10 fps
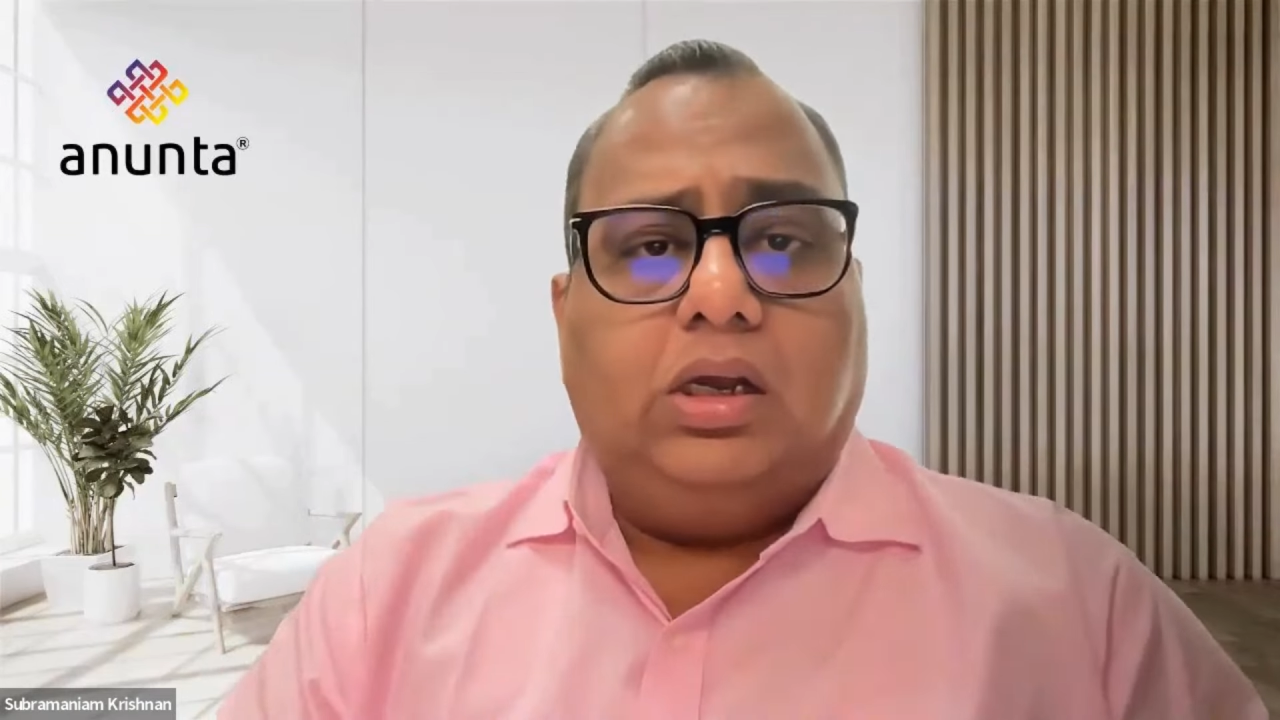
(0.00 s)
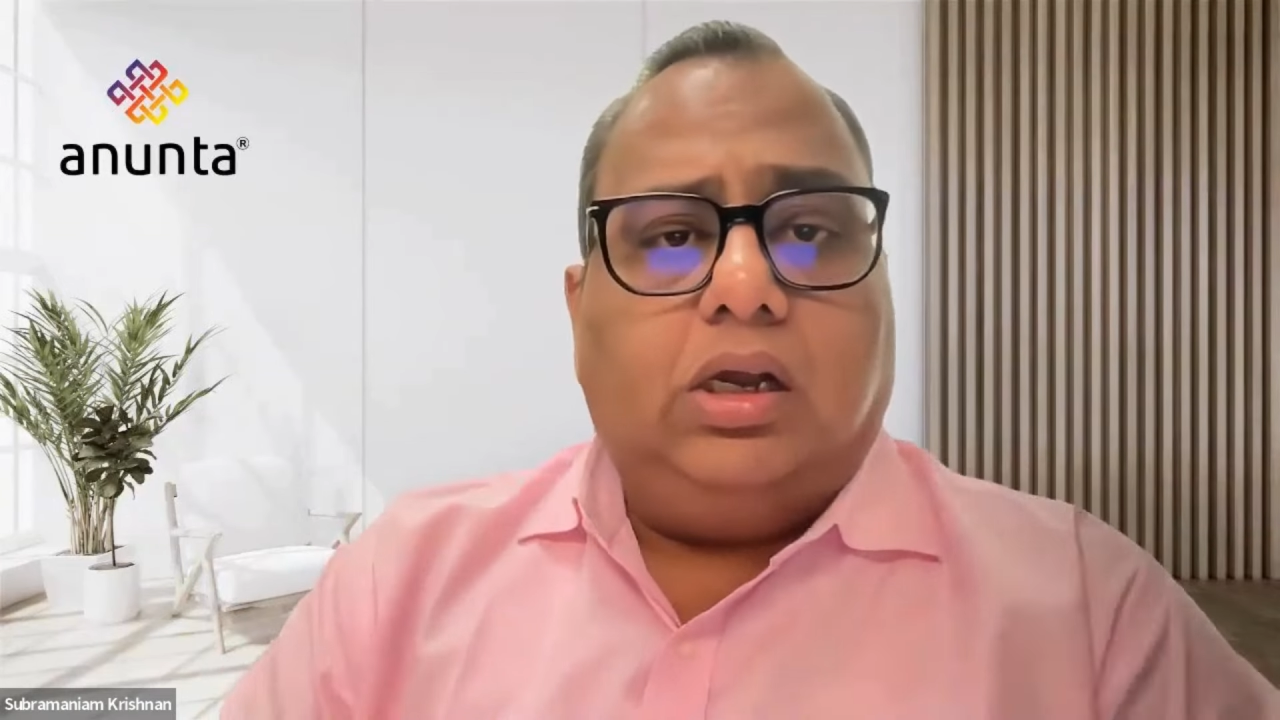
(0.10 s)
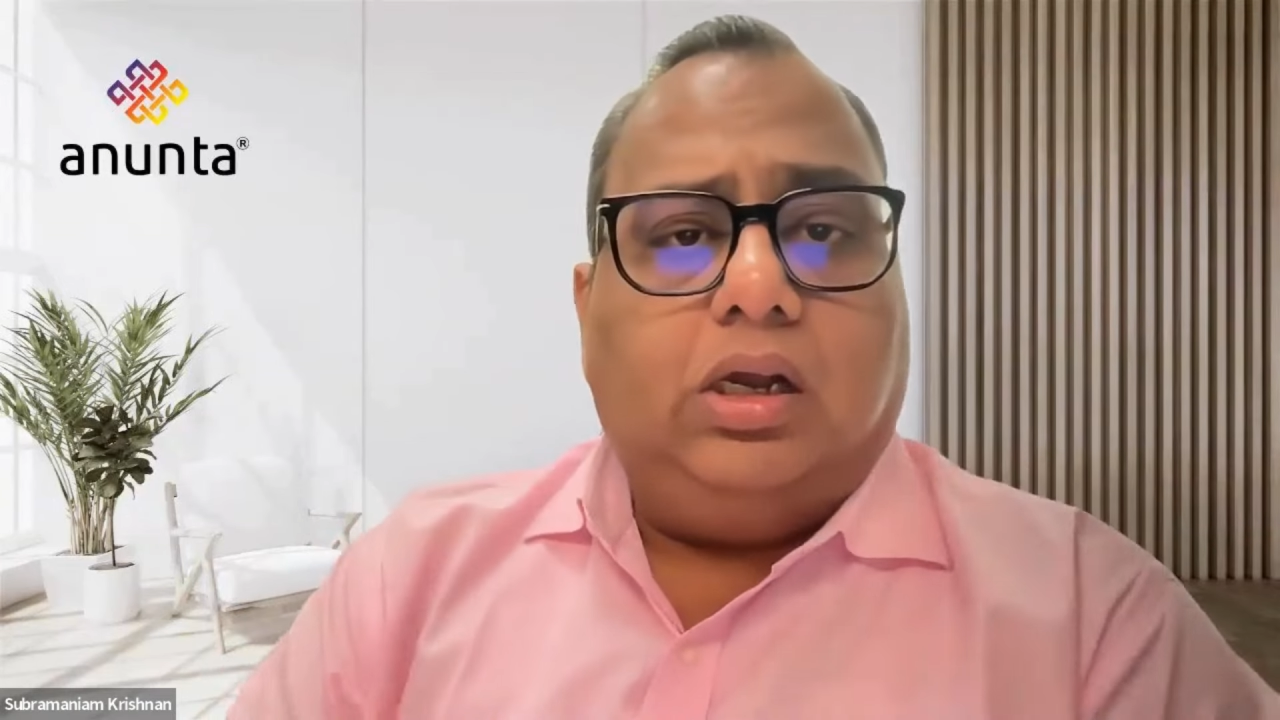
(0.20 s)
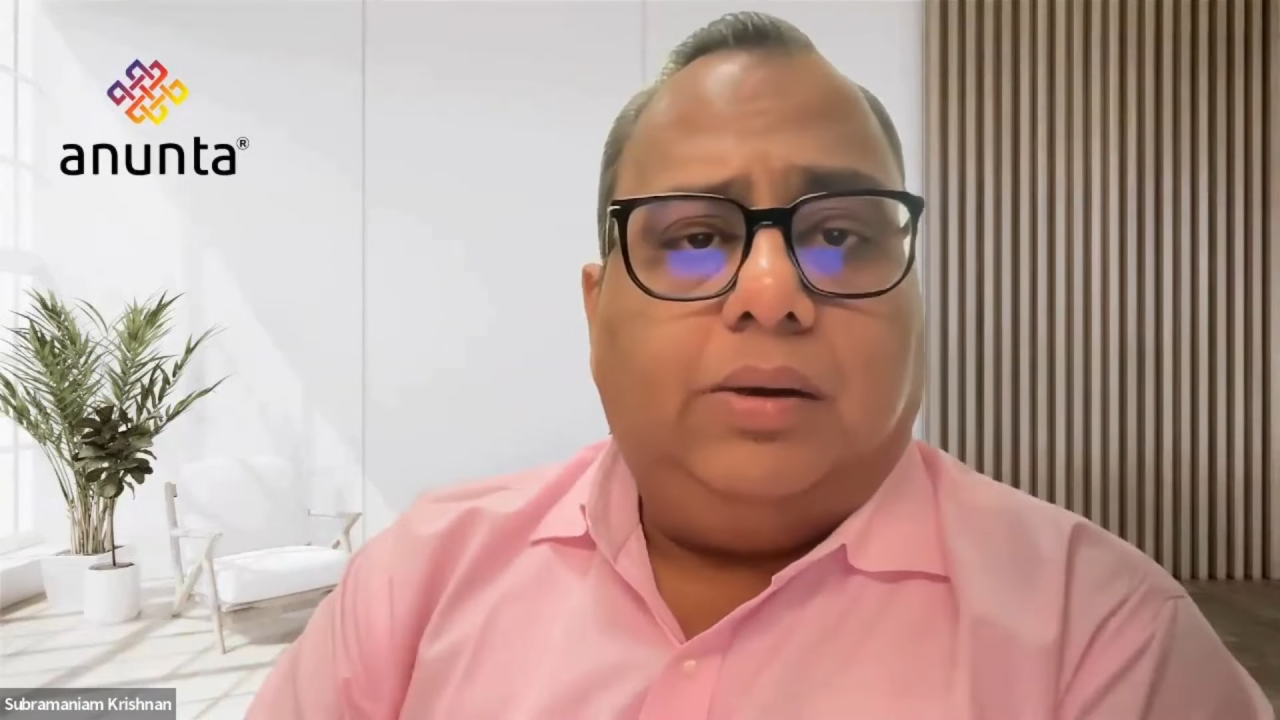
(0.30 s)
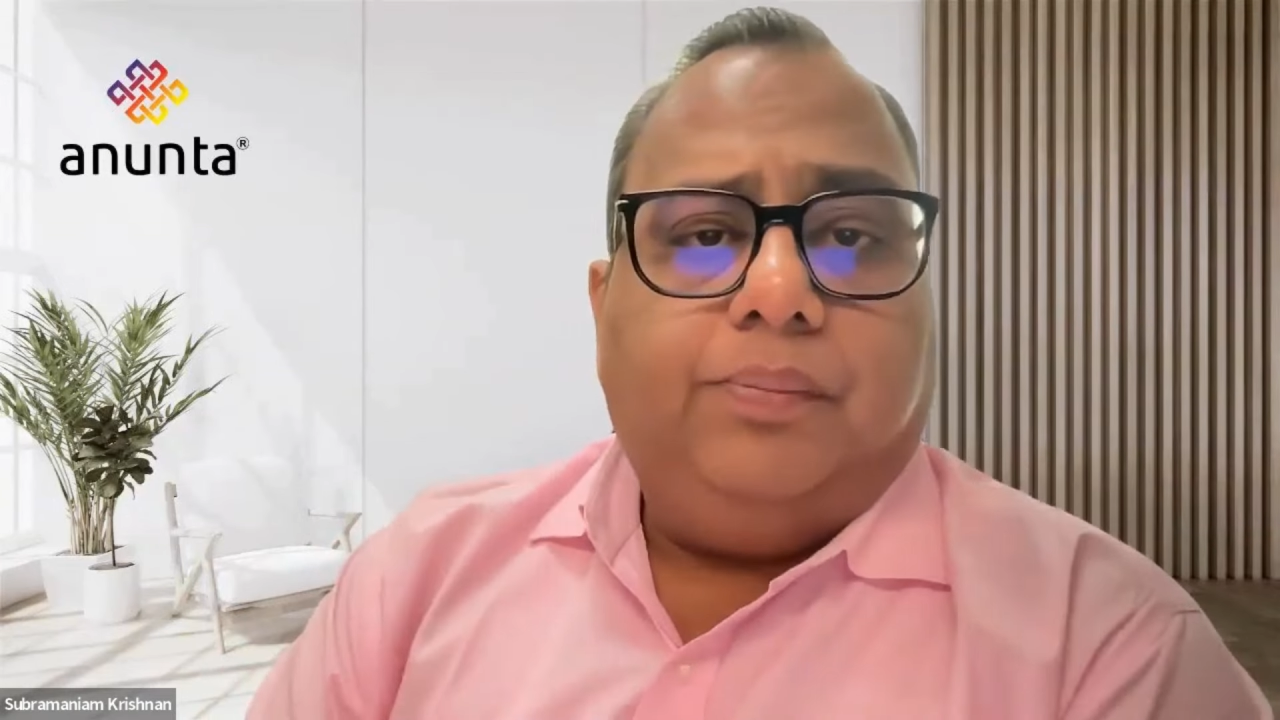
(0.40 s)

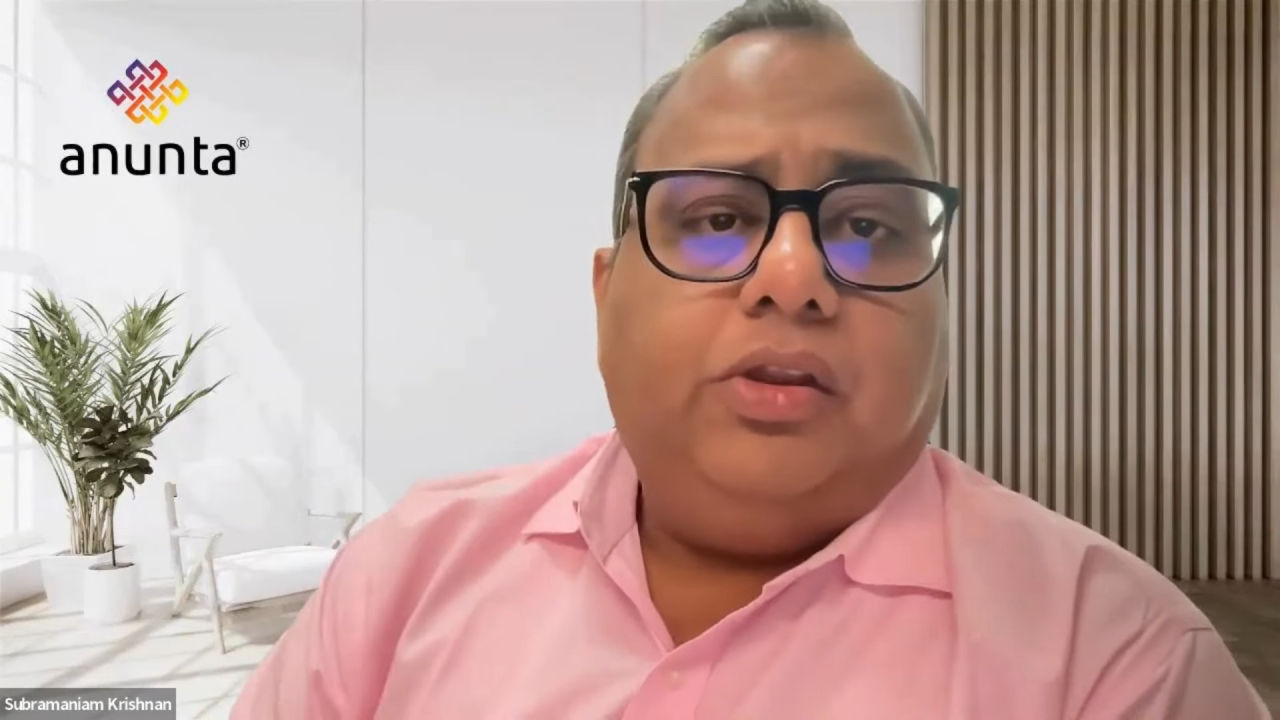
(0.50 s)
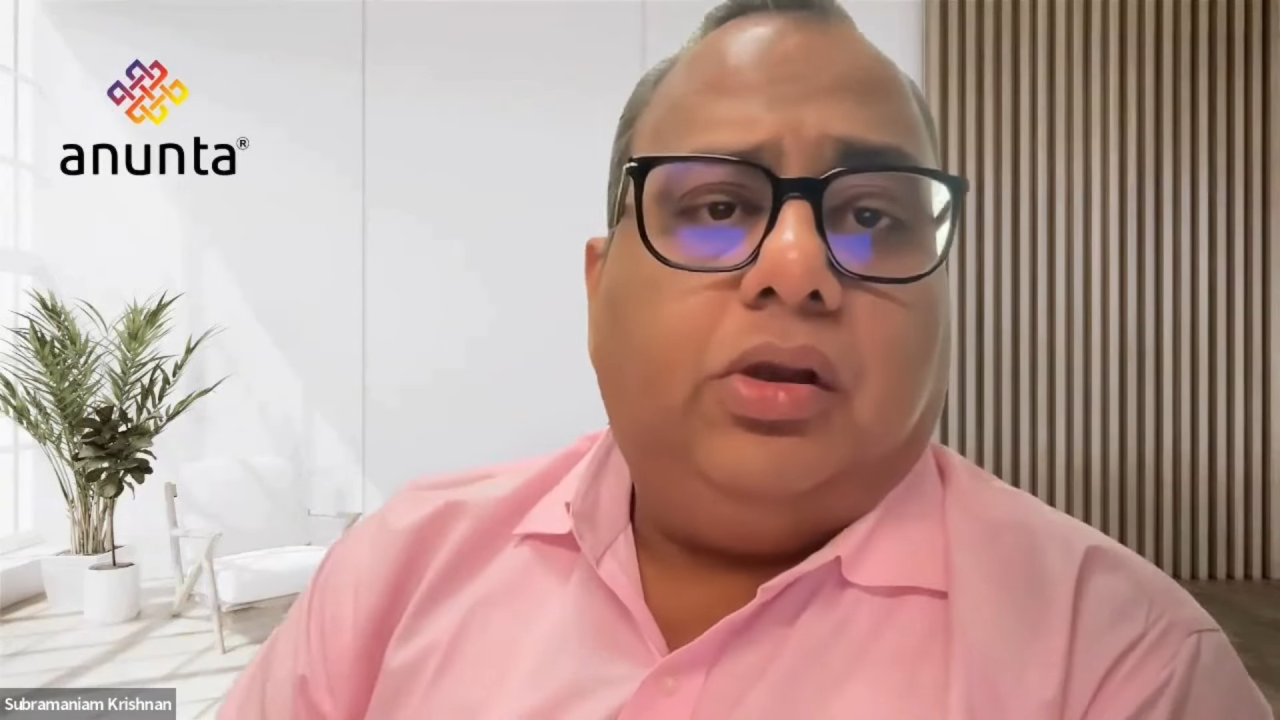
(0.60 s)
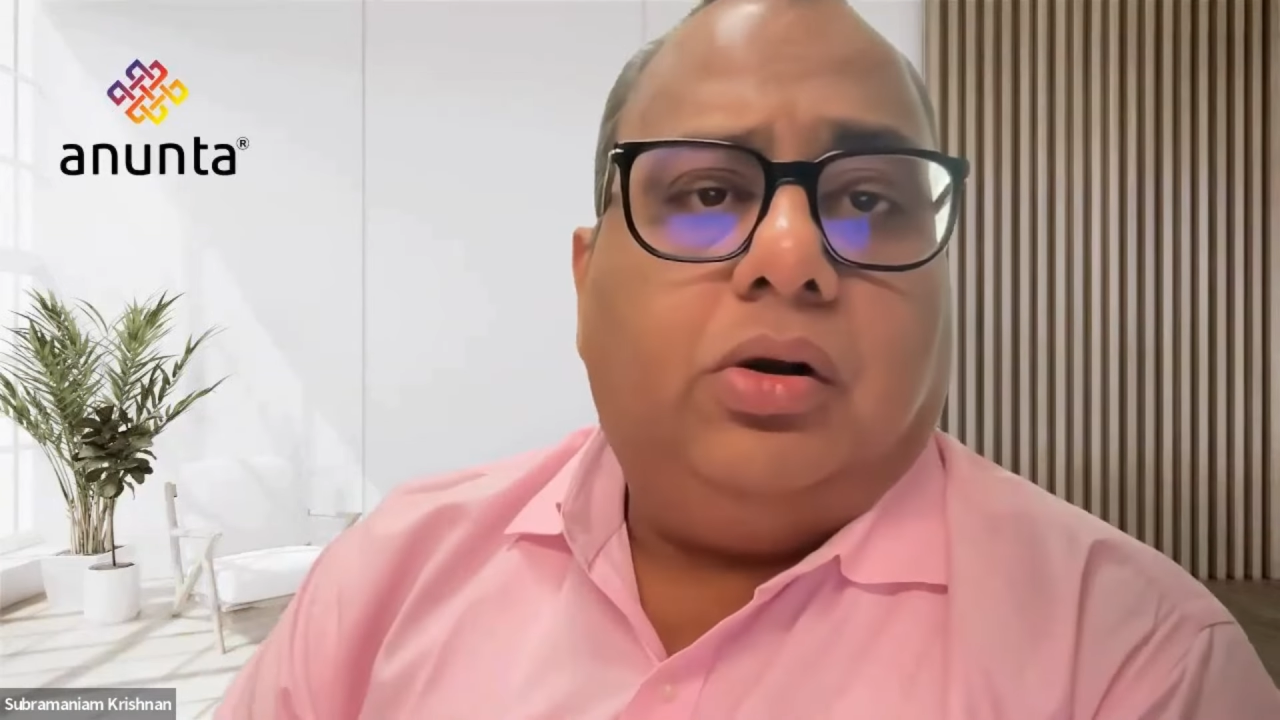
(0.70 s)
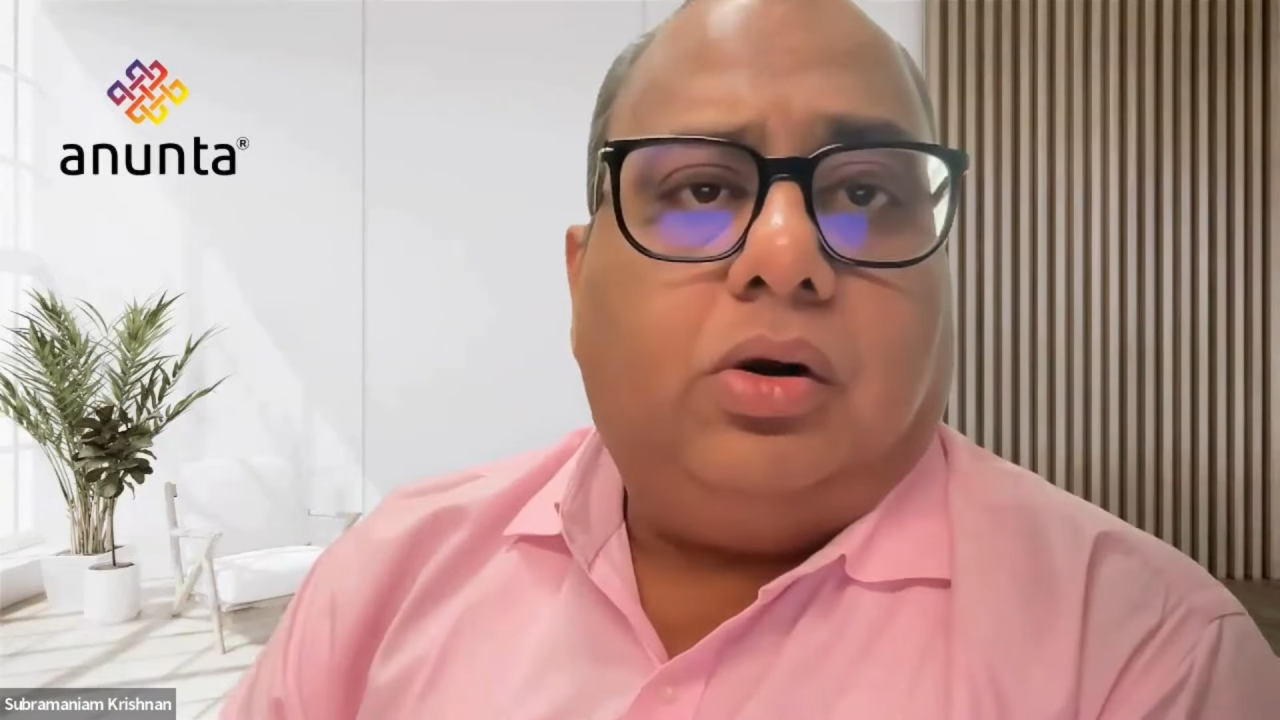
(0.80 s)
On